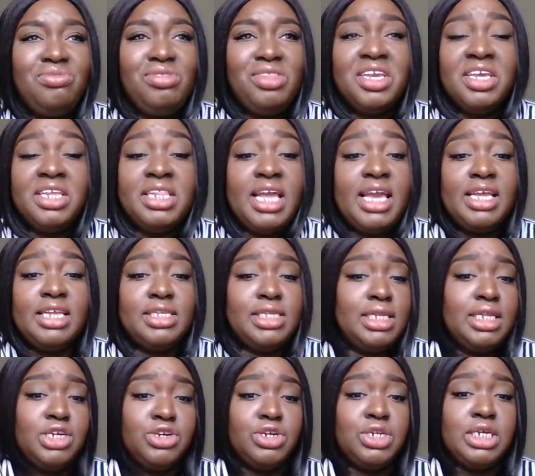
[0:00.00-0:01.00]
they
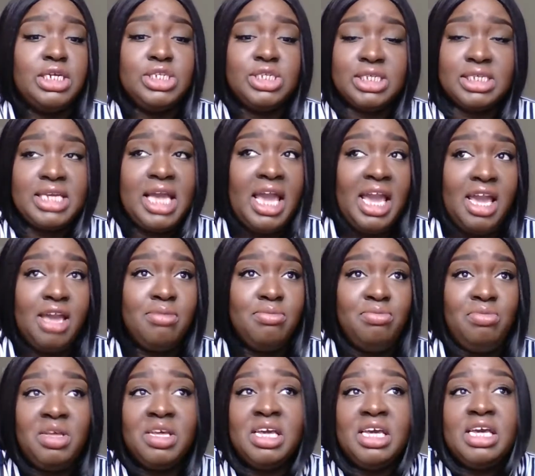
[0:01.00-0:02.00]
literally just came
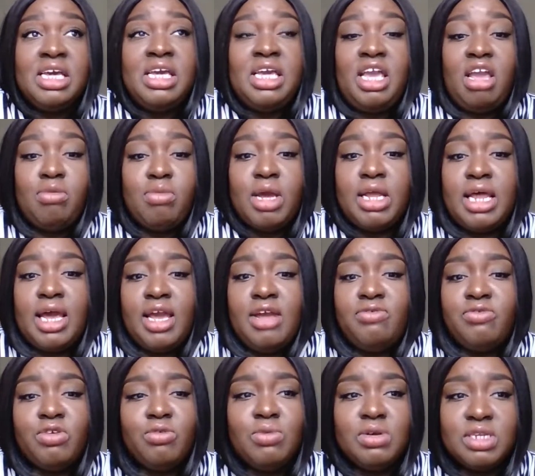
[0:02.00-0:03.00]
in my
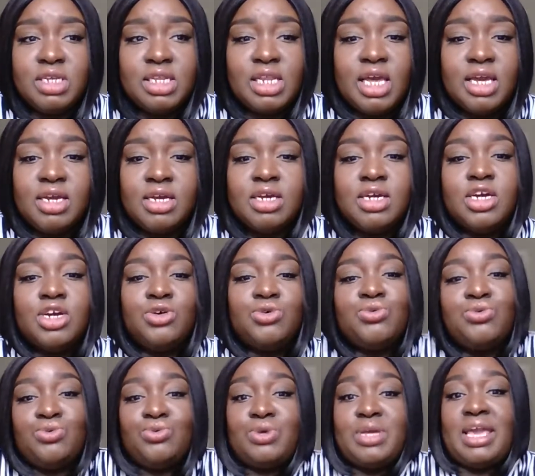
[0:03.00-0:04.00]
life. It wasn't like
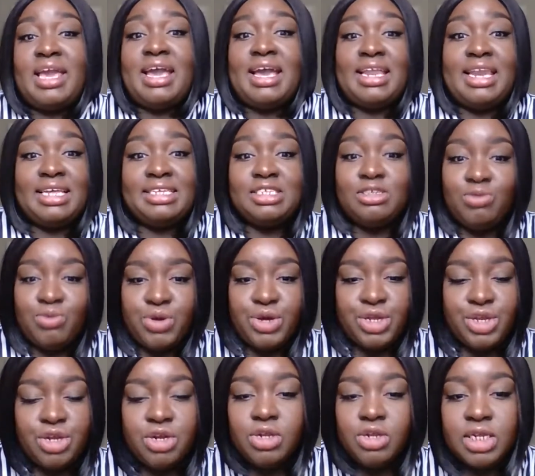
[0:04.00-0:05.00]
oh yeah, that's the
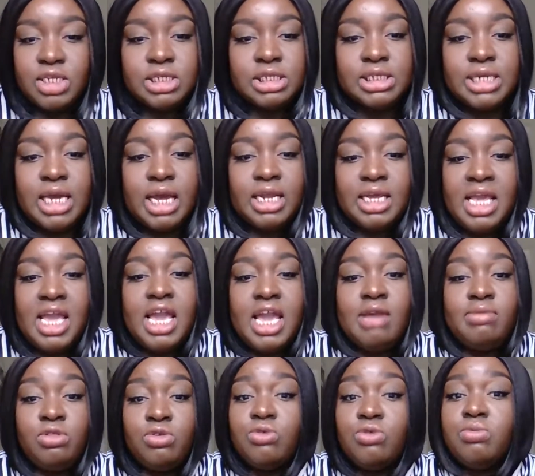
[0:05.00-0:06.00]
one. They just kind of
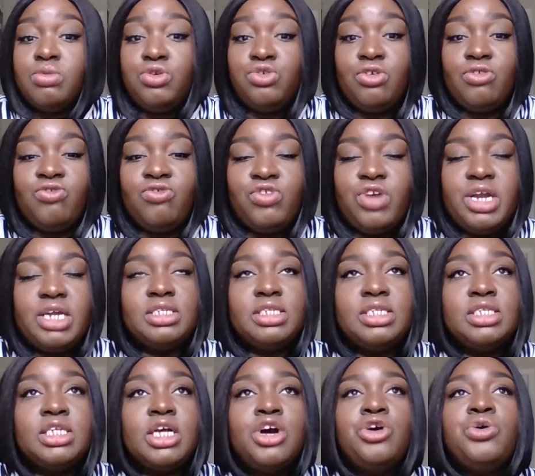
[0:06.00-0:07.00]
came through mutual
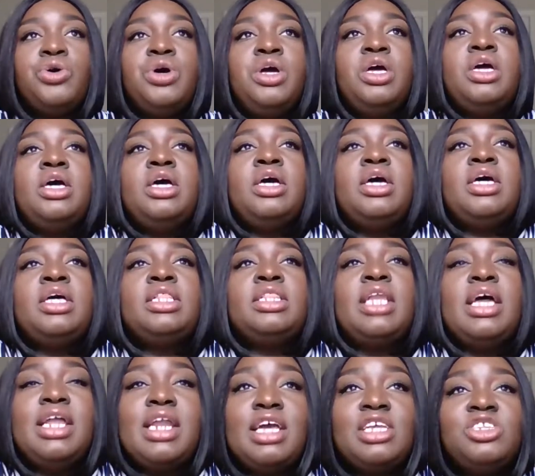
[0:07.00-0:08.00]
friends. So
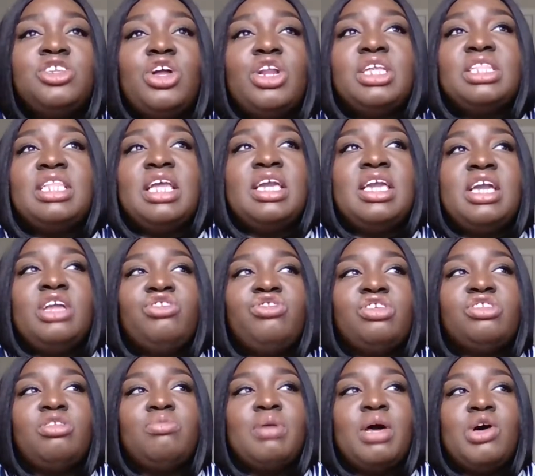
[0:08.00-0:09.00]
then I started thinking
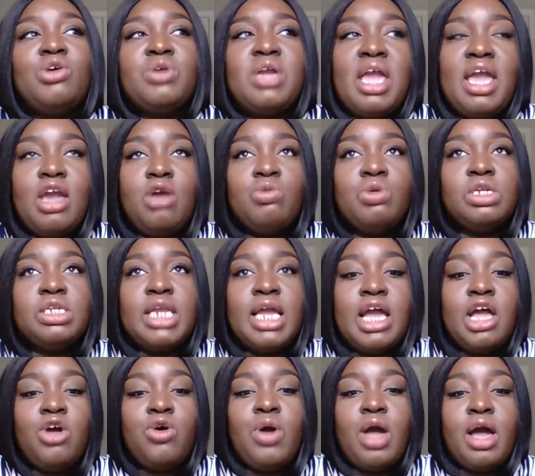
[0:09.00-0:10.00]
just about, okay, well,
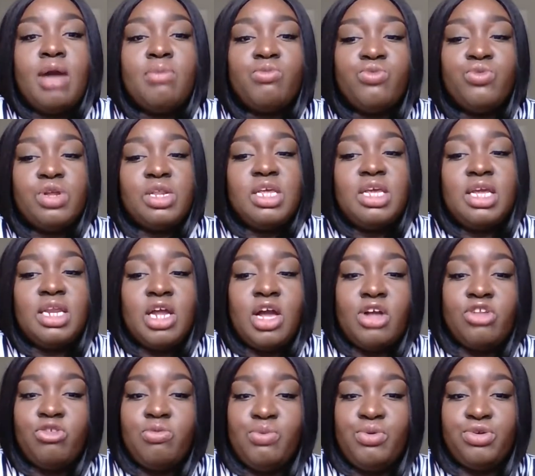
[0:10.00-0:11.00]
now I'm really an
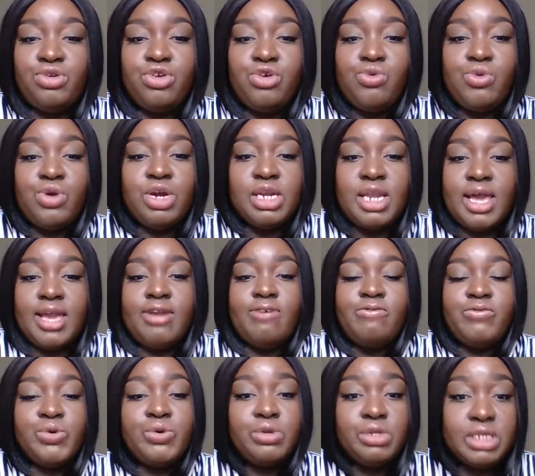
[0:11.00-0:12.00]
entrepreneur, like
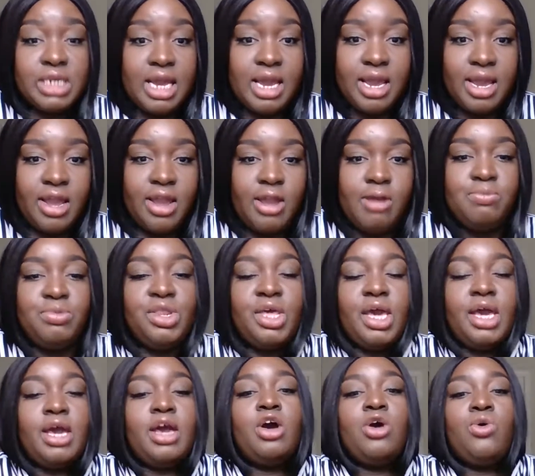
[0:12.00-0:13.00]
full time.
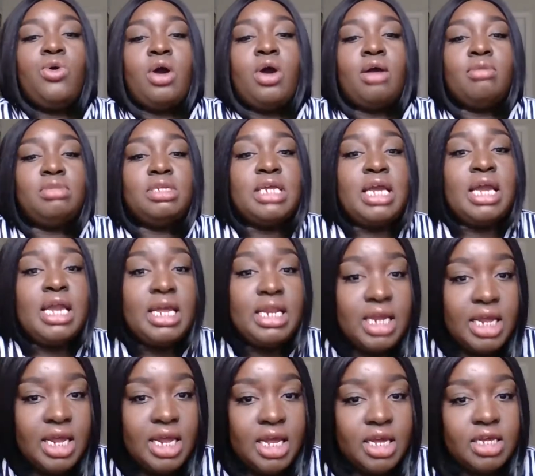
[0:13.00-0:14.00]
Now I'm
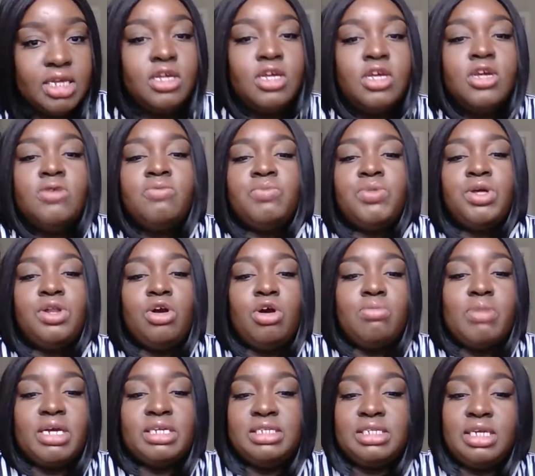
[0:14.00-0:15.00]
dating,
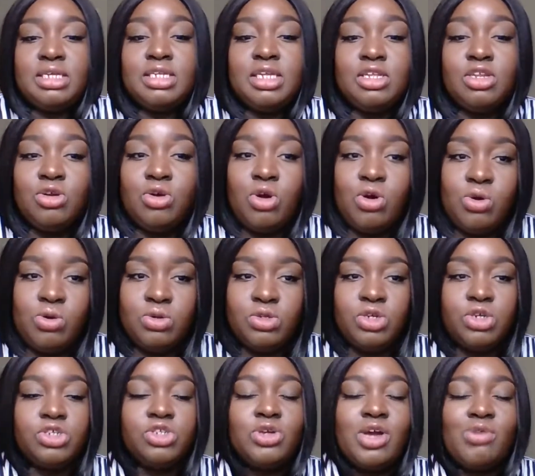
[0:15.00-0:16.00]
my son's a little
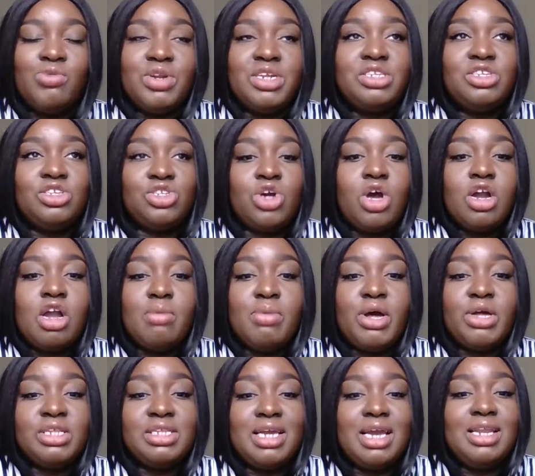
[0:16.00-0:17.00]
older. So I wanted to talk
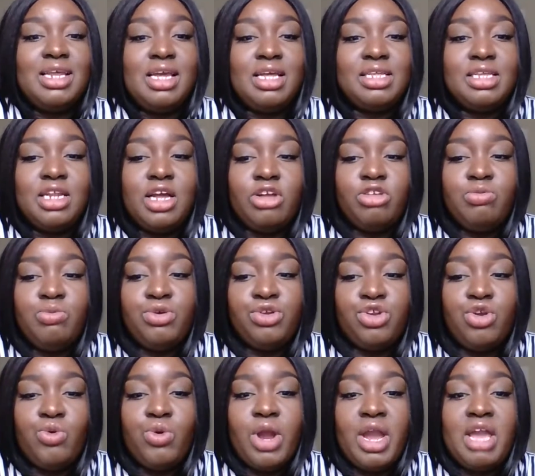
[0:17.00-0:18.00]
about dating as an
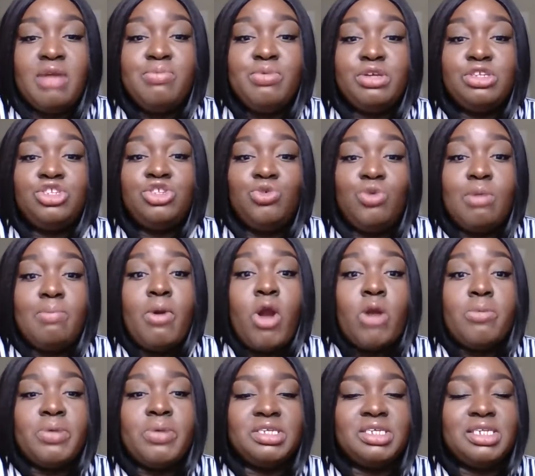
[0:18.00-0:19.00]
entrepreneur and pursuing
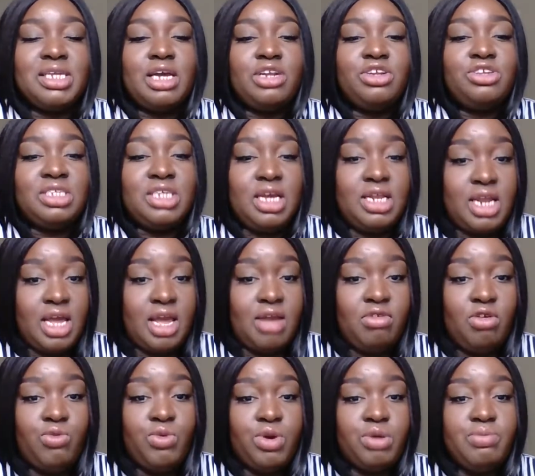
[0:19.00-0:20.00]
purpose, because I understand that
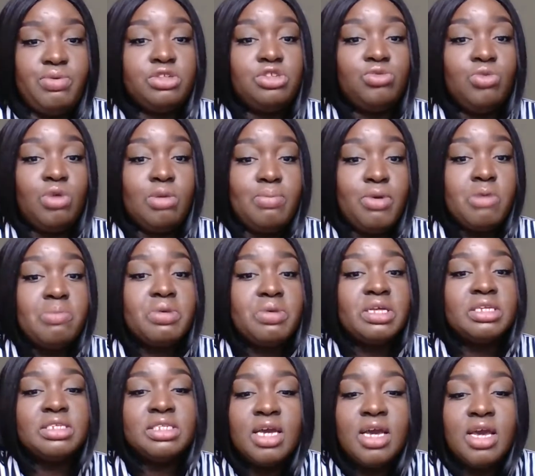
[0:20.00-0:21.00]
everyone pursuing
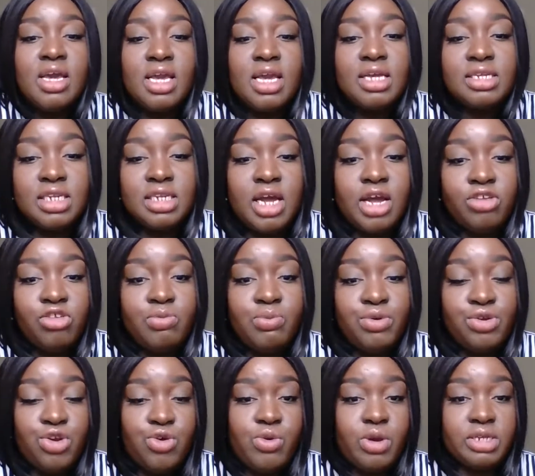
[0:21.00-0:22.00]
purpose is an
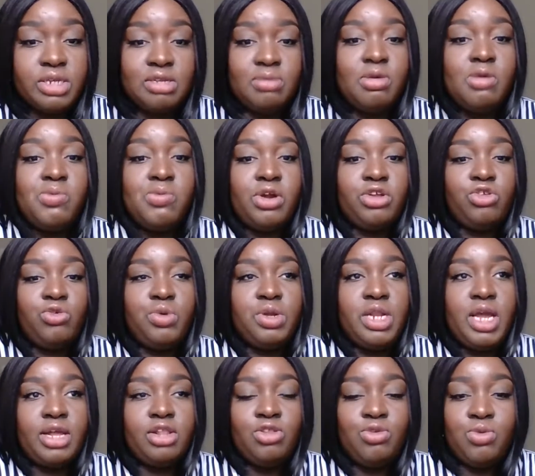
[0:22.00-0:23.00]
entrepreneur. Some people are doing
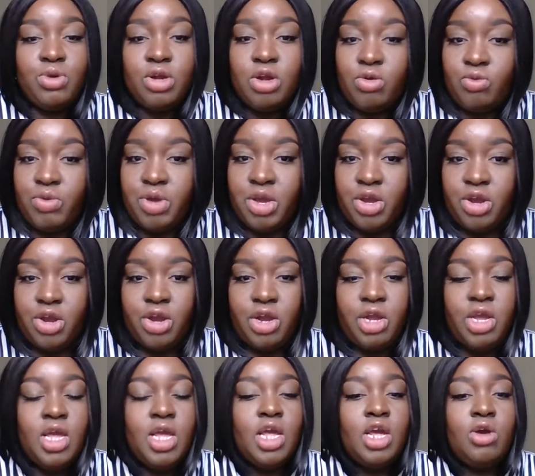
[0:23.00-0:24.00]
that through a
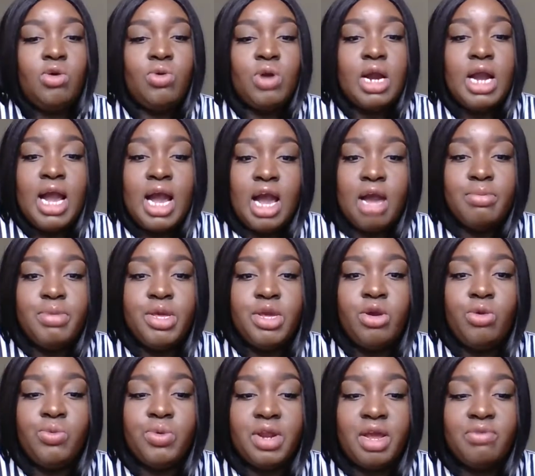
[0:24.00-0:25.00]
career or a hobby
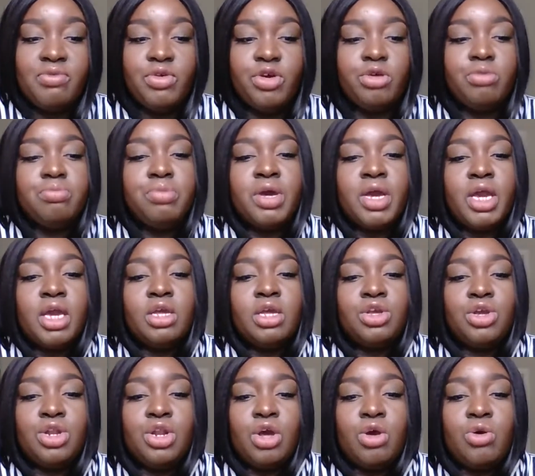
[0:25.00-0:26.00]
or whatever, but,
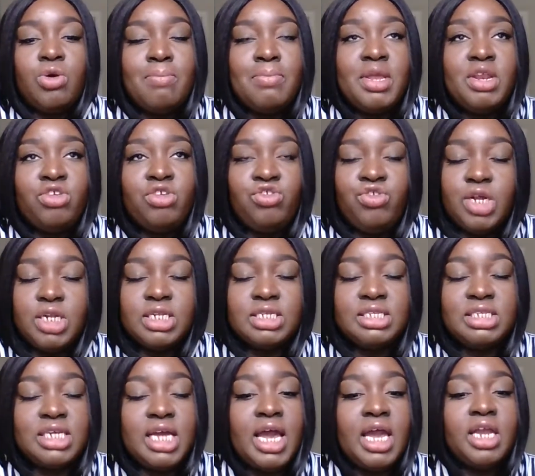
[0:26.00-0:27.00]
a ministry on the
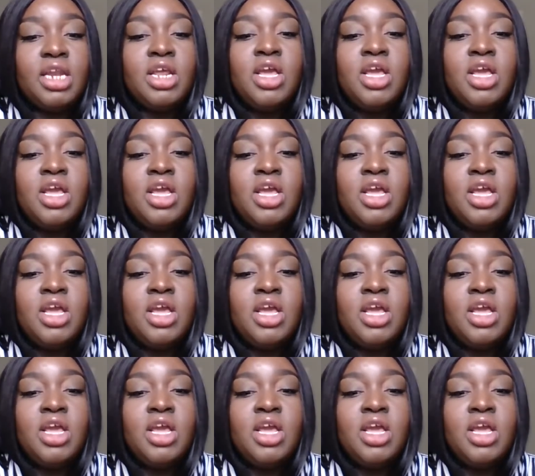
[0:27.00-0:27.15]
side.